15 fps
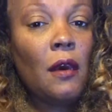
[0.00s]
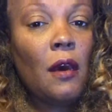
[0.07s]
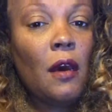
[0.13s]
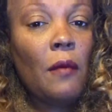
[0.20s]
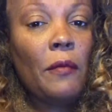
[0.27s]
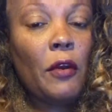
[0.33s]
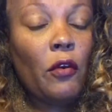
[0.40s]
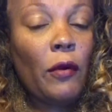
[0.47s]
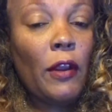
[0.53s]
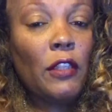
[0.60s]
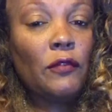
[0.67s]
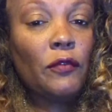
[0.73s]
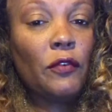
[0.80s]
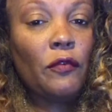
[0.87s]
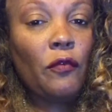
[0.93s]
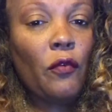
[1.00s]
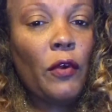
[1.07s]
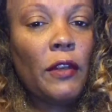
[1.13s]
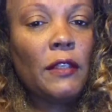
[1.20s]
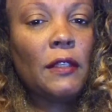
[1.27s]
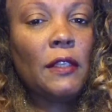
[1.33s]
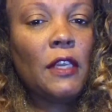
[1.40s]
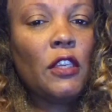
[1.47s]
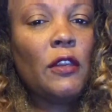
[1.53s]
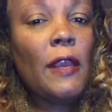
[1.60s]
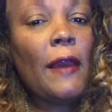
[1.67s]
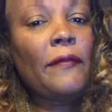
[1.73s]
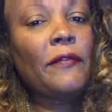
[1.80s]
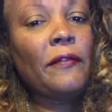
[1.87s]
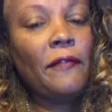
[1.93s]
a grounds for divorce, then you
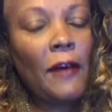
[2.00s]
have to